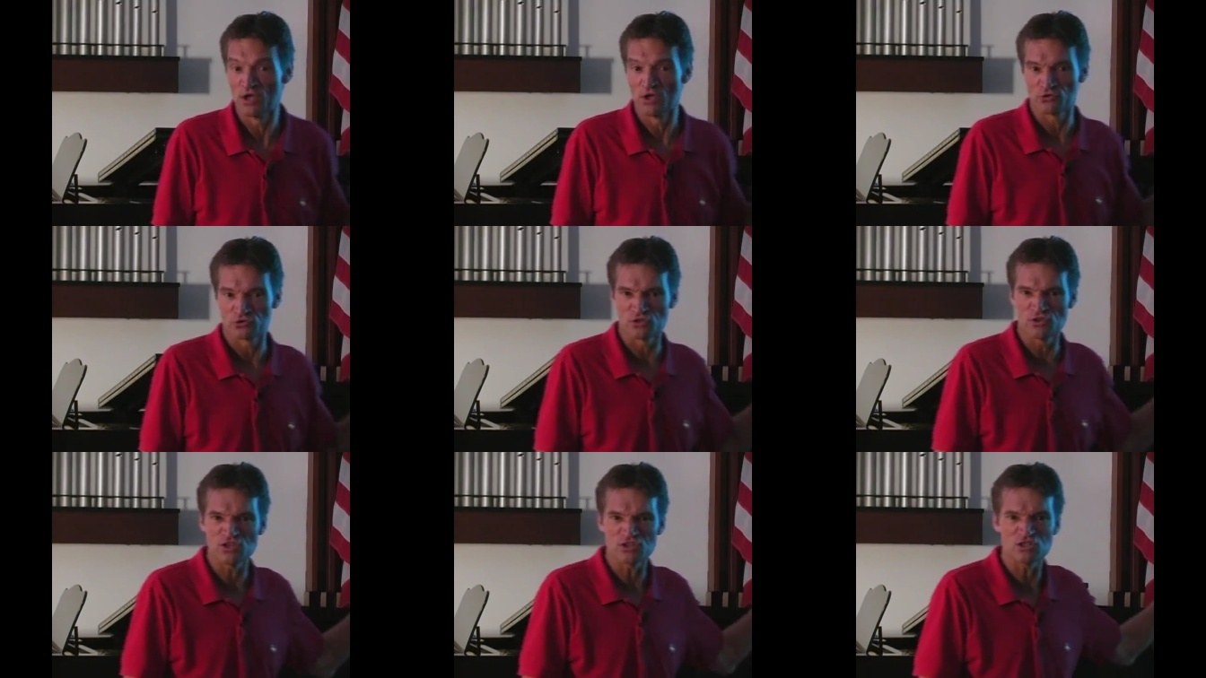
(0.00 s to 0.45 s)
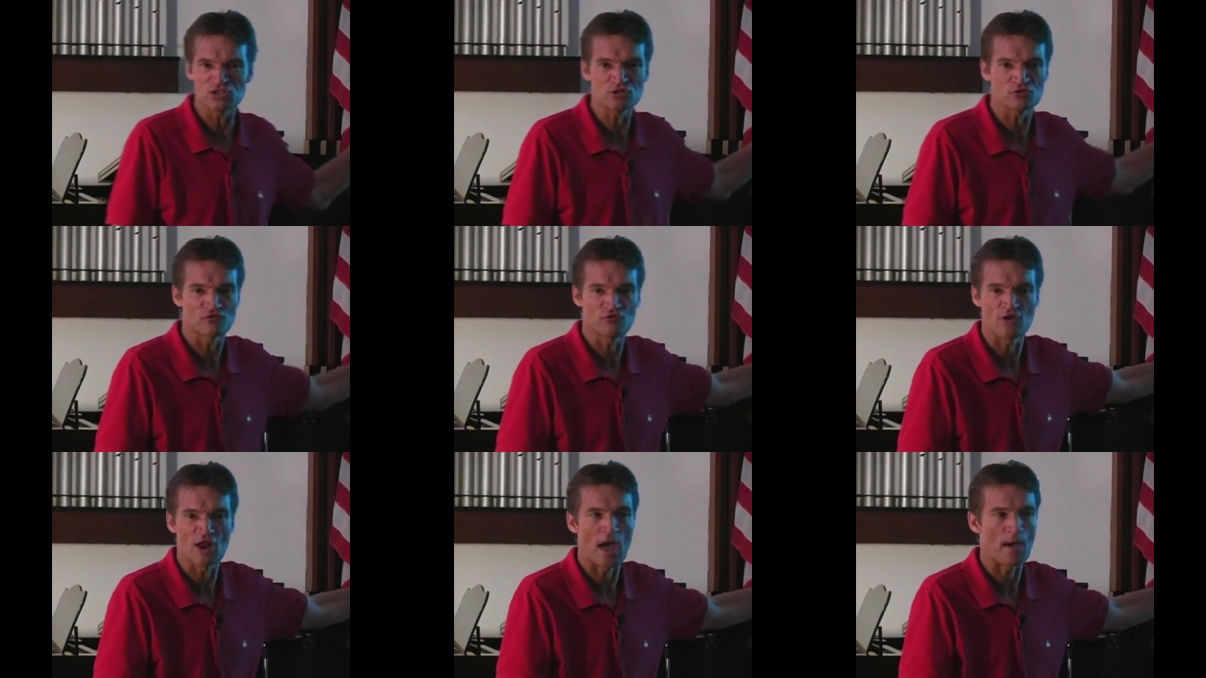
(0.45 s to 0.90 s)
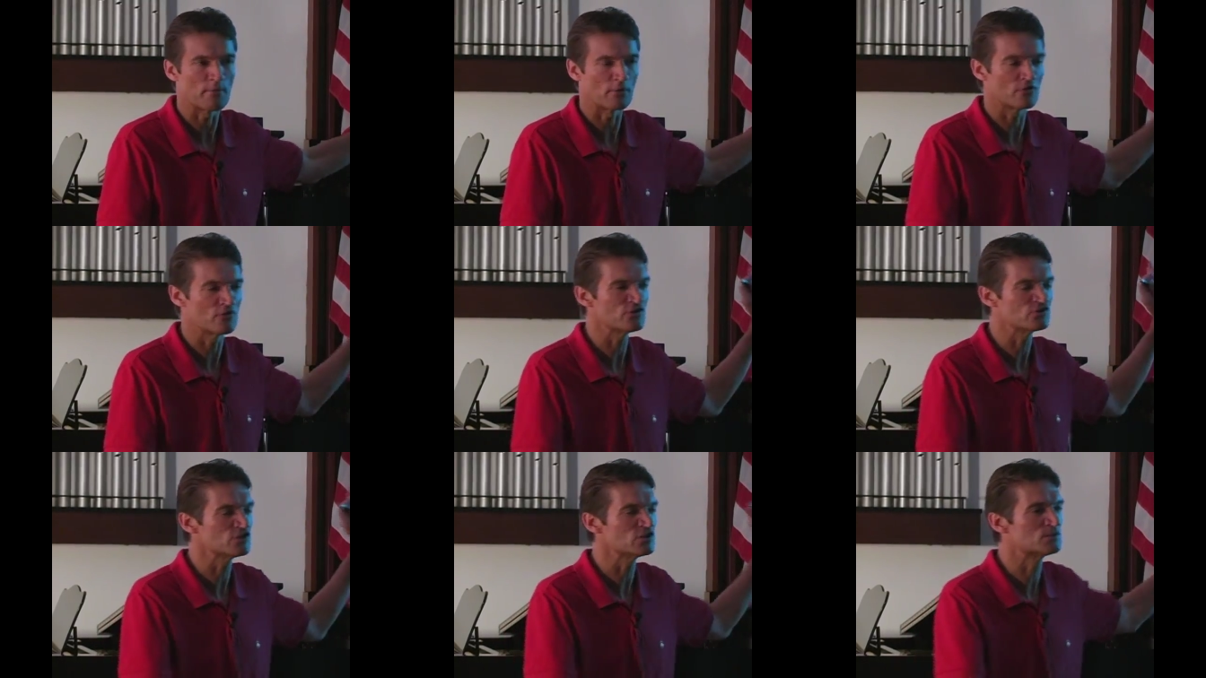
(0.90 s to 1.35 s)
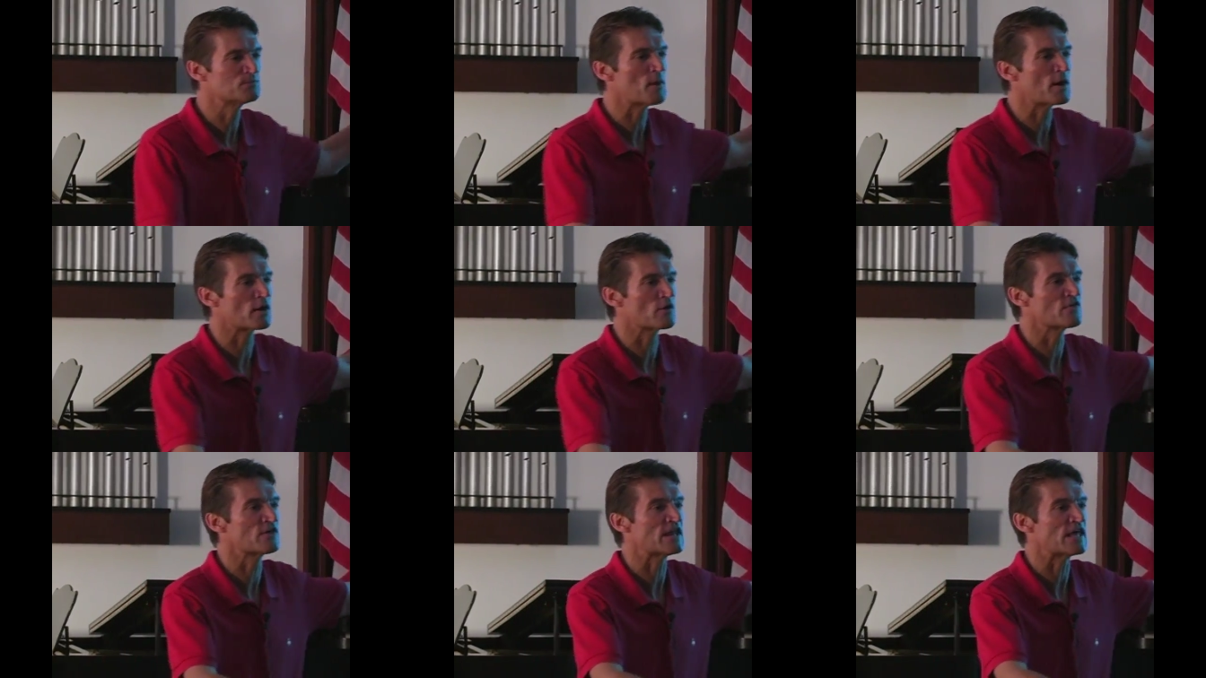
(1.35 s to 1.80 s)
So this is phenomenal. This is
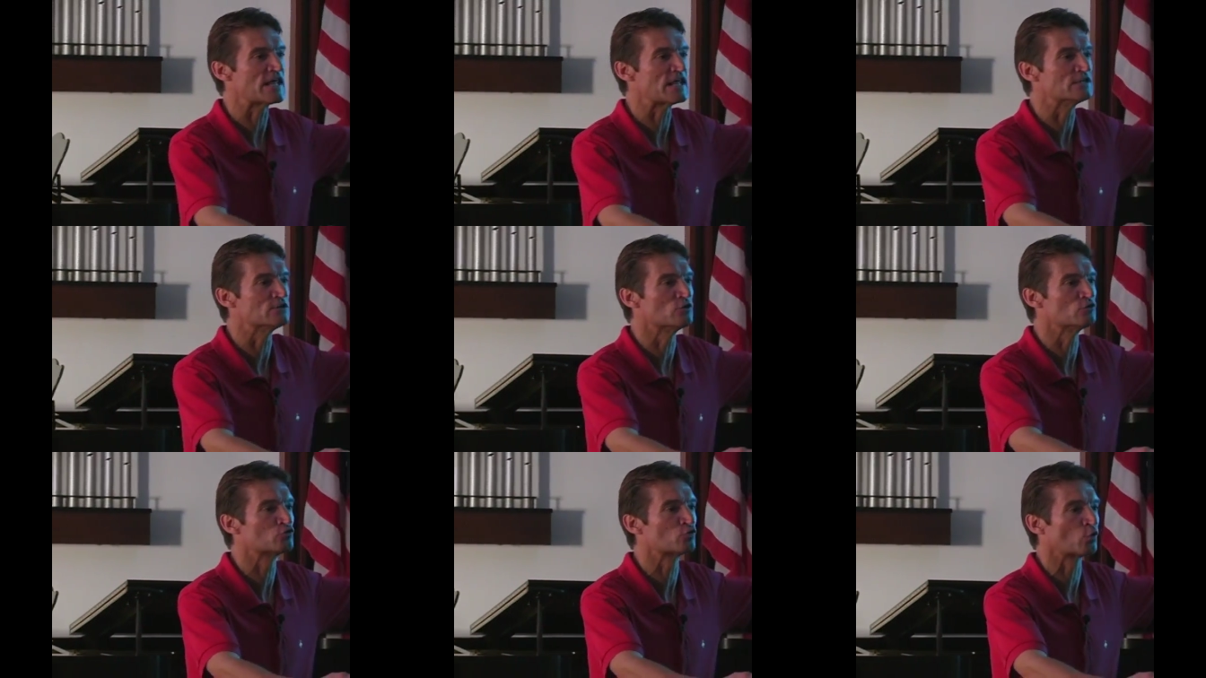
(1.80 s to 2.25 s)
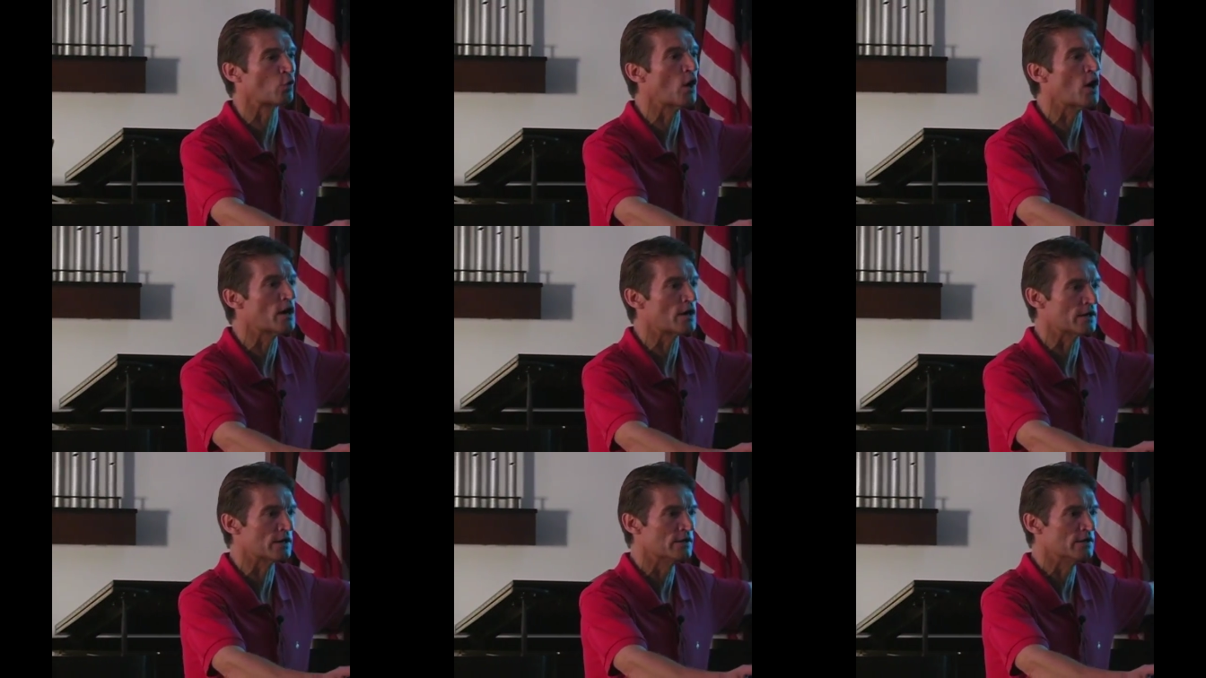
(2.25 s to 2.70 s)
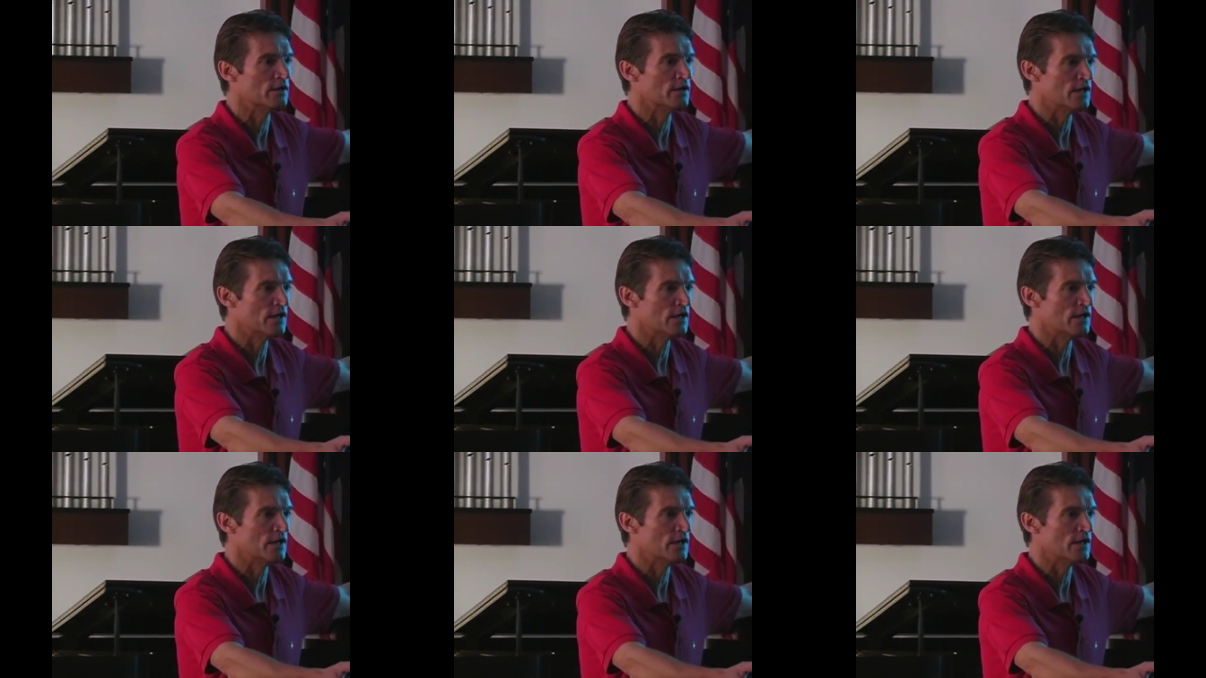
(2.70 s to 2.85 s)
better than any drug